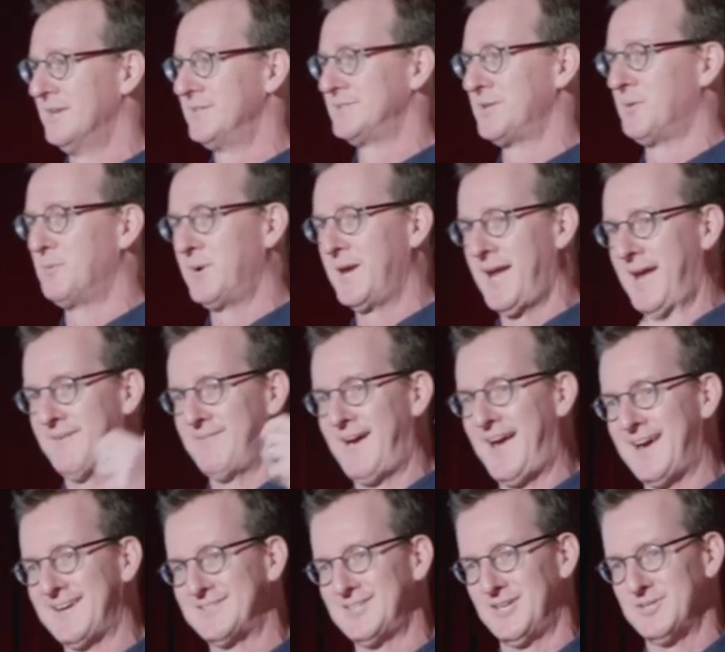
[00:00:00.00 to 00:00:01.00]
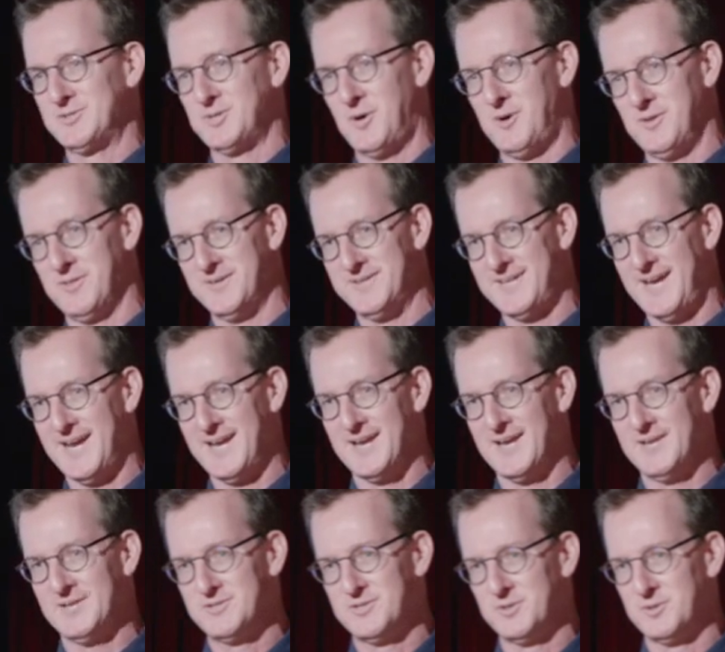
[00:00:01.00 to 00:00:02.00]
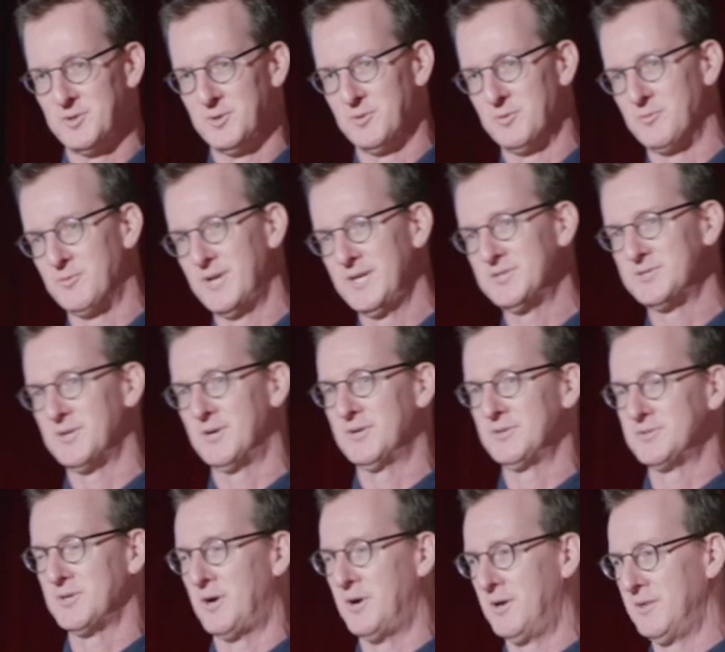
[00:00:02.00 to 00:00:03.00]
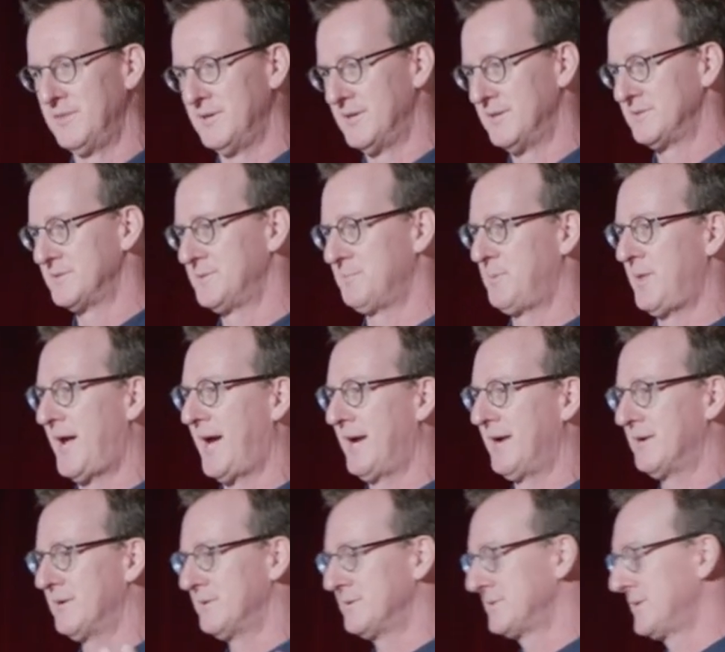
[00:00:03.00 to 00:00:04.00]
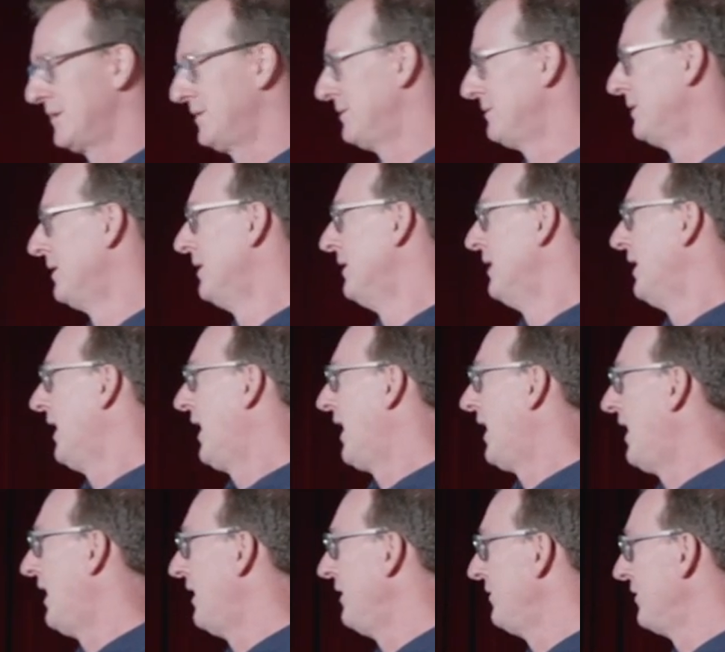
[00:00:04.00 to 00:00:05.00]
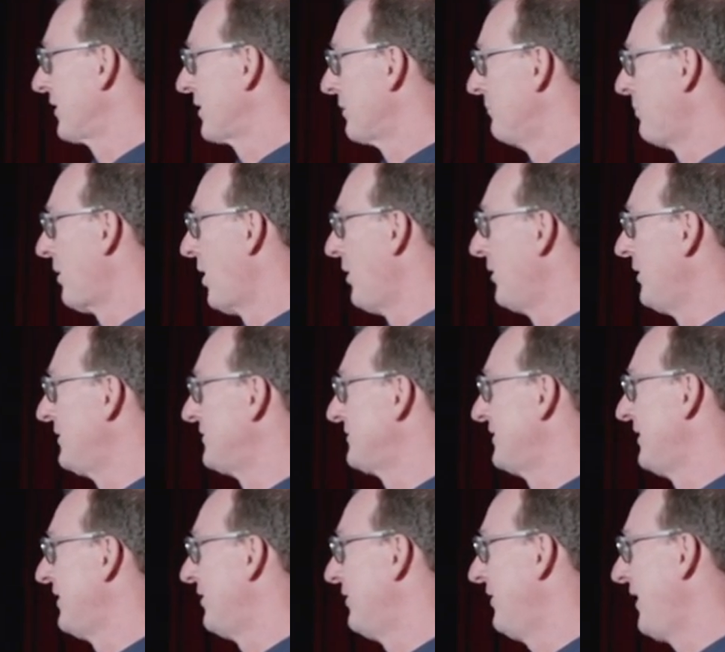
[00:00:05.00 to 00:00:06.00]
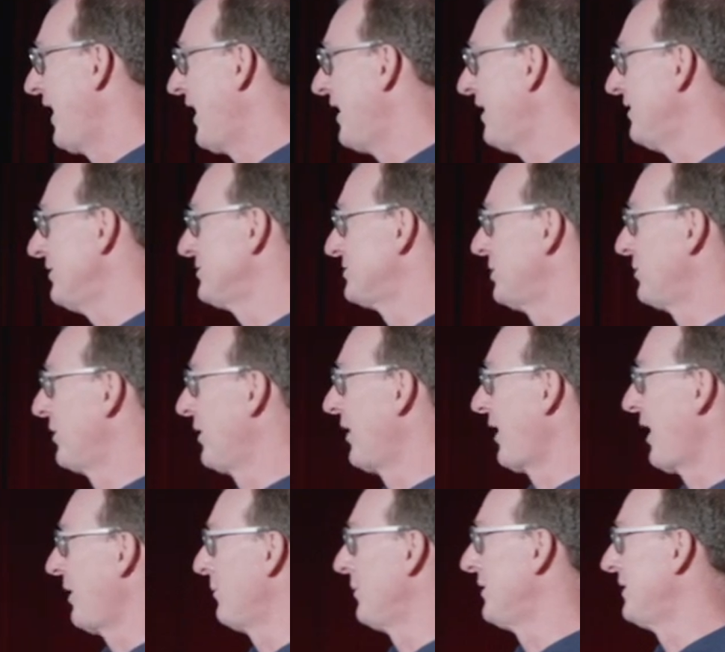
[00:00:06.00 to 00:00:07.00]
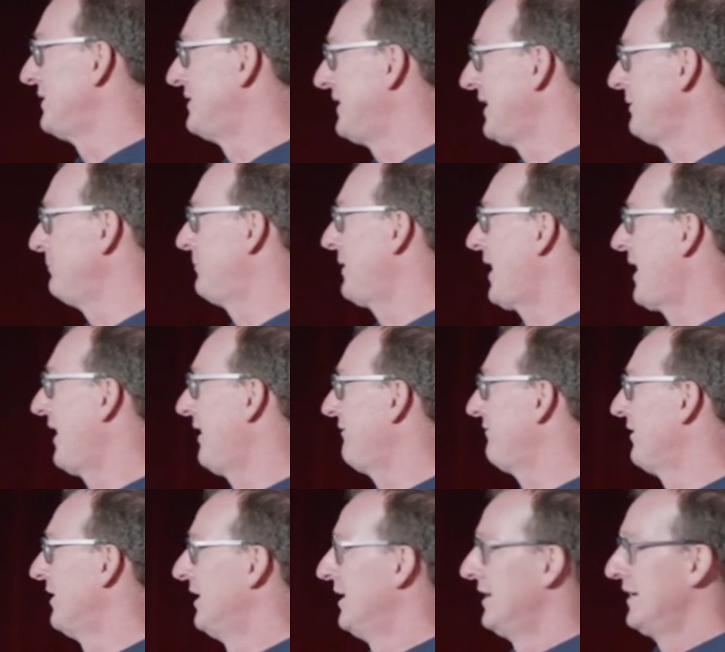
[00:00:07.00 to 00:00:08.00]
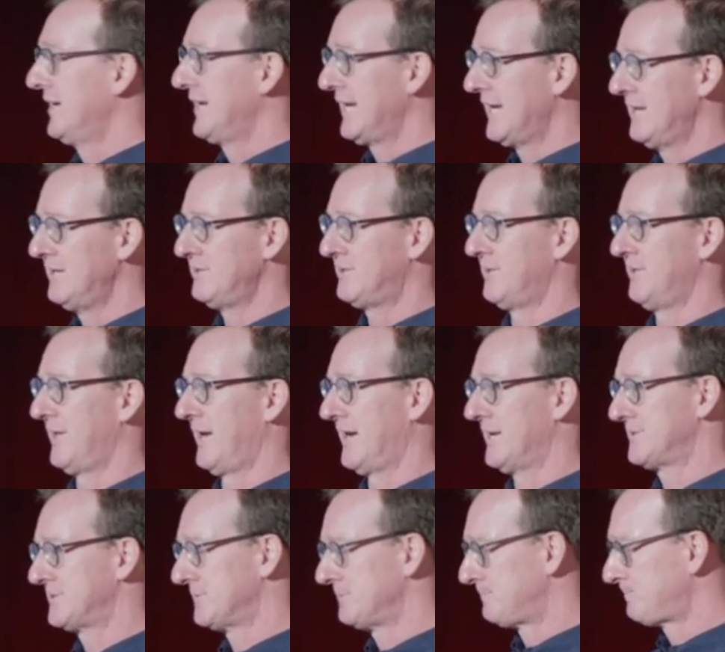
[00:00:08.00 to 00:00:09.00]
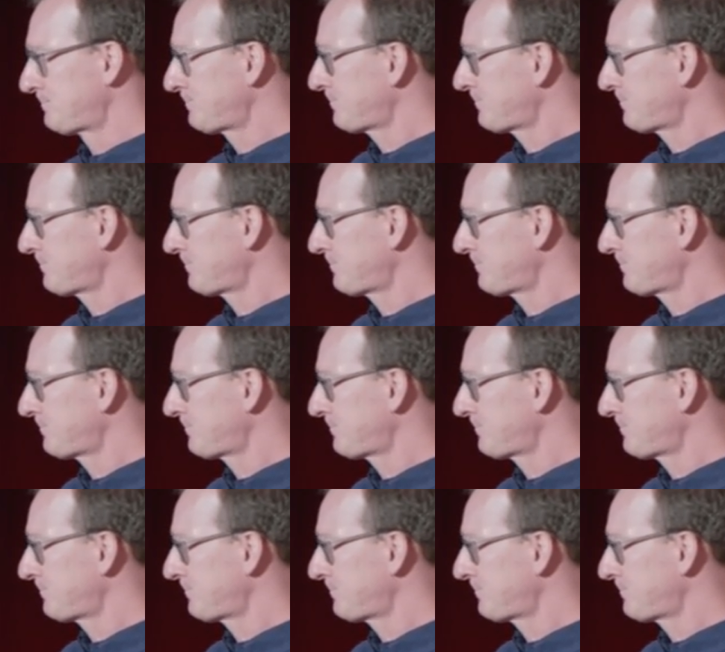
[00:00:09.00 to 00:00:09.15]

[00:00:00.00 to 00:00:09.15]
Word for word: So we have access to all the data to do the research on the suppliers and uh, the components that are there. So we were able to deep dive into this.